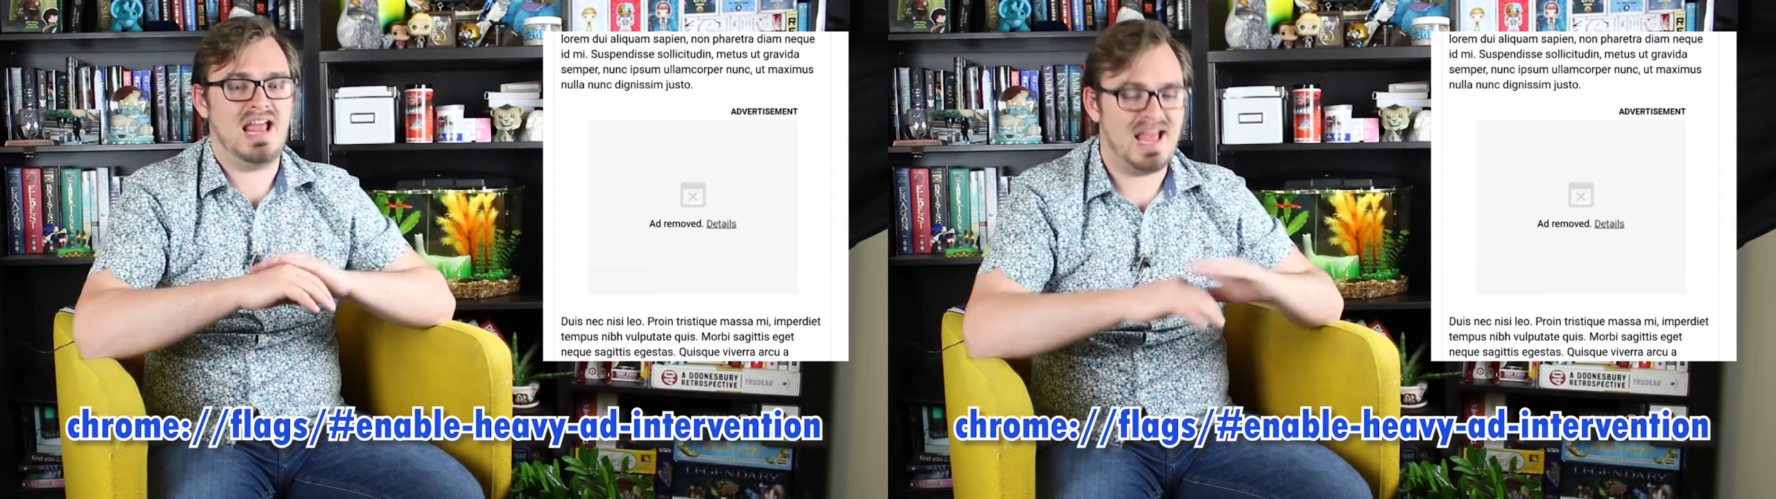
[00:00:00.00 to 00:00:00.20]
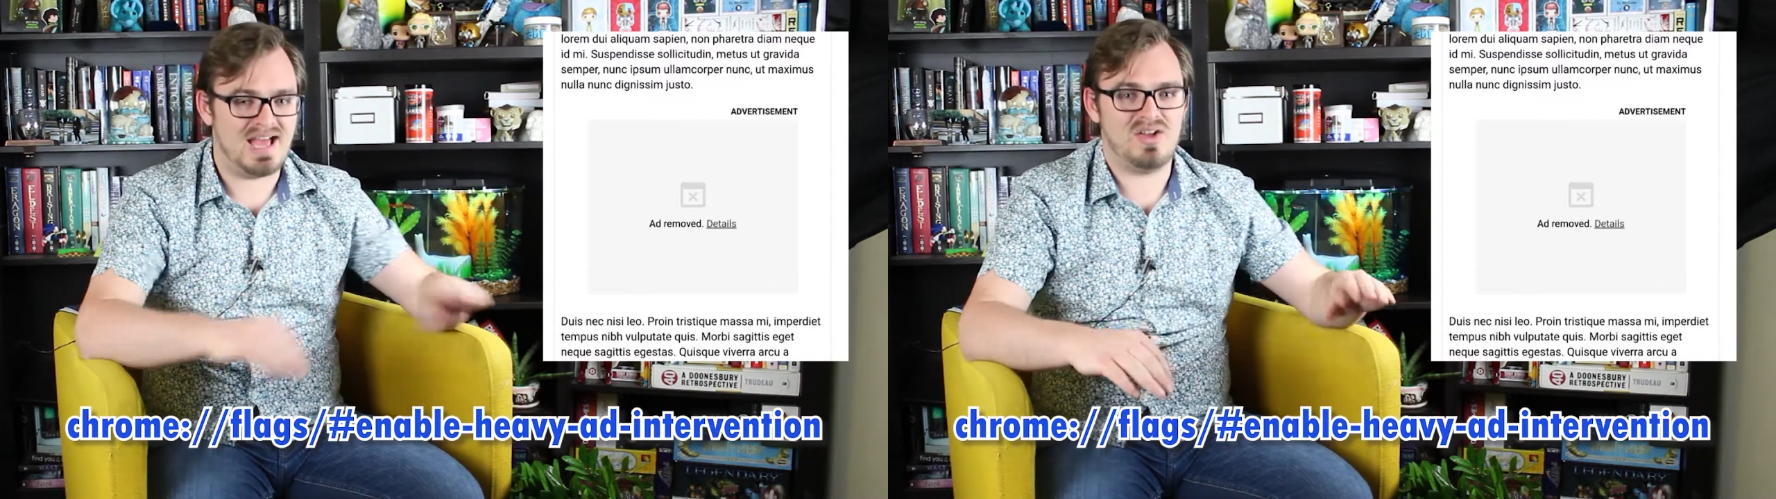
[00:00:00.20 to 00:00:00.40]

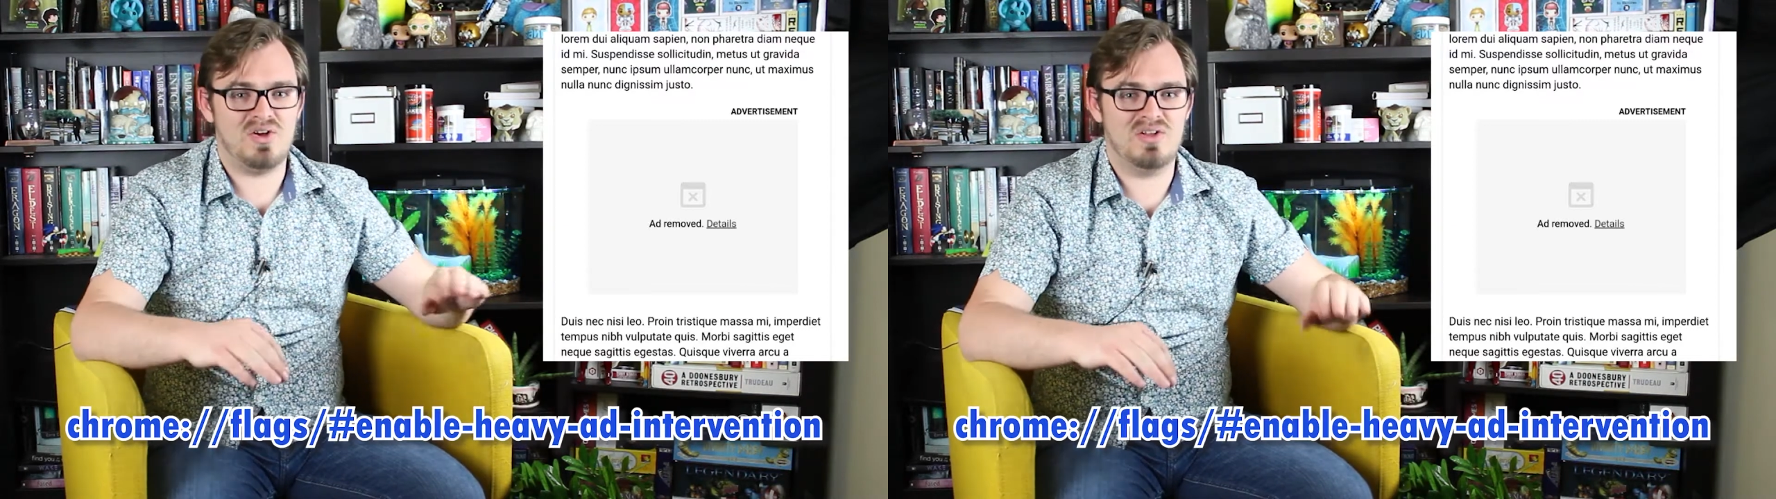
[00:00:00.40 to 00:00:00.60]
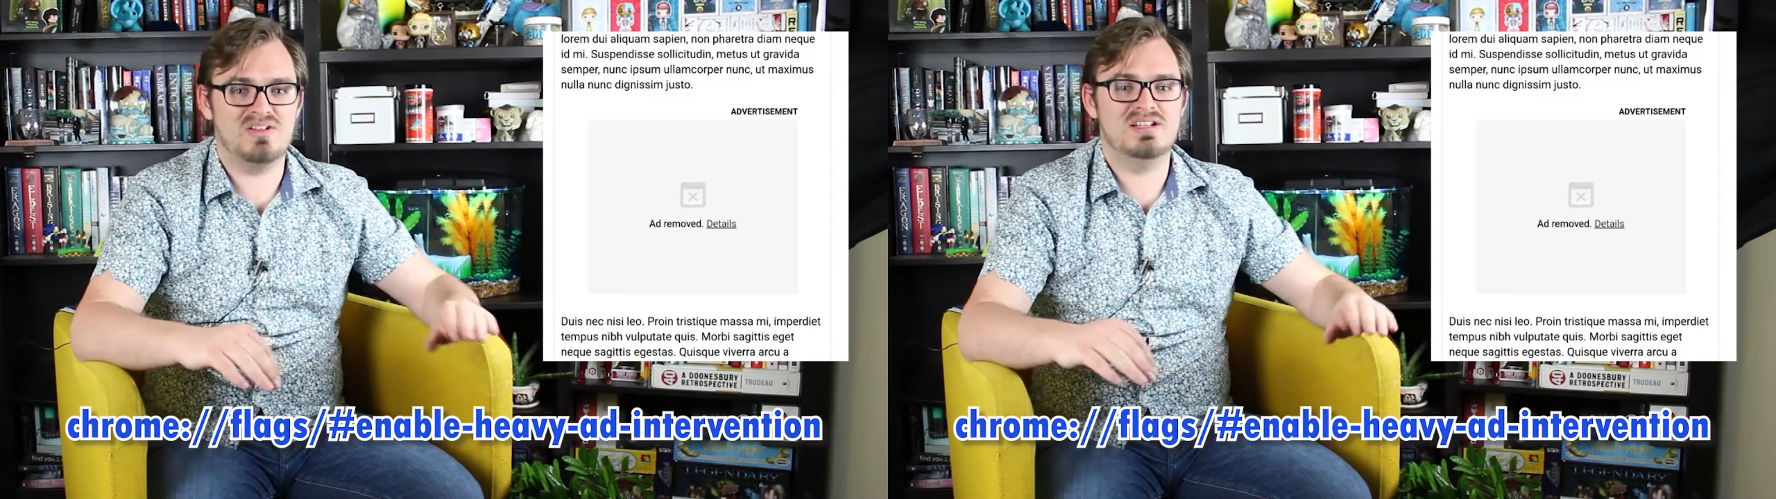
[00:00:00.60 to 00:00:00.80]
at
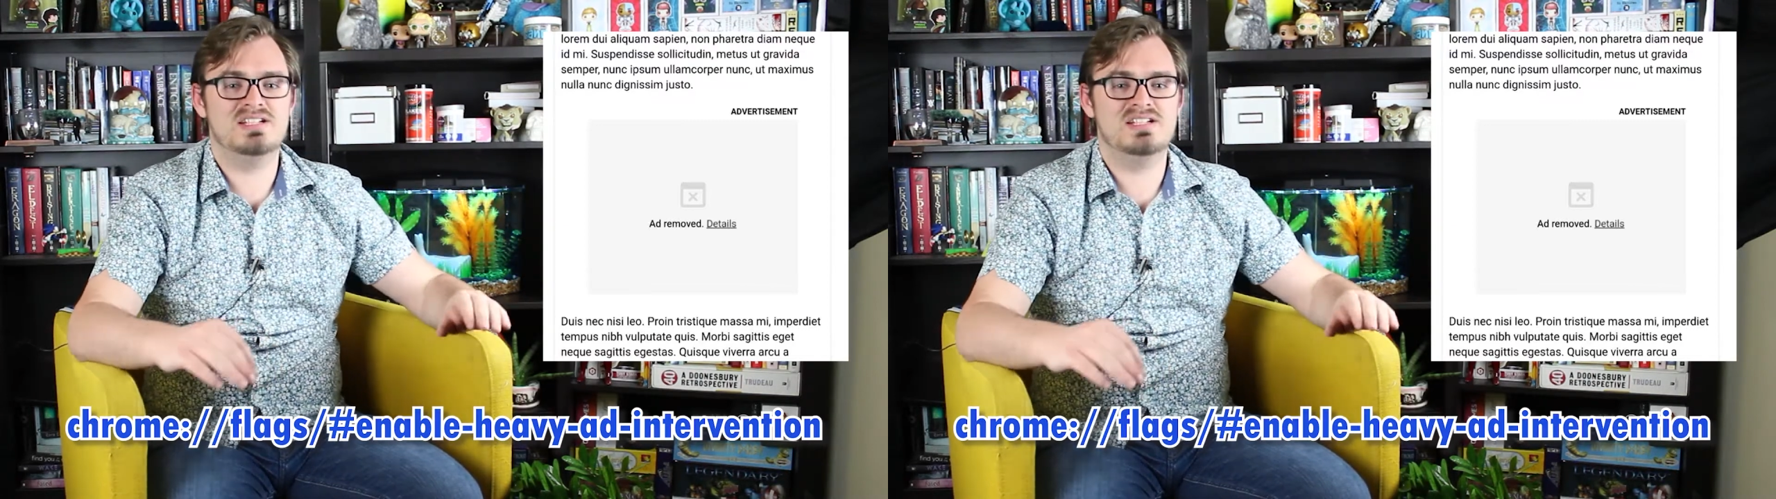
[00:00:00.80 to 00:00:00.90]
all.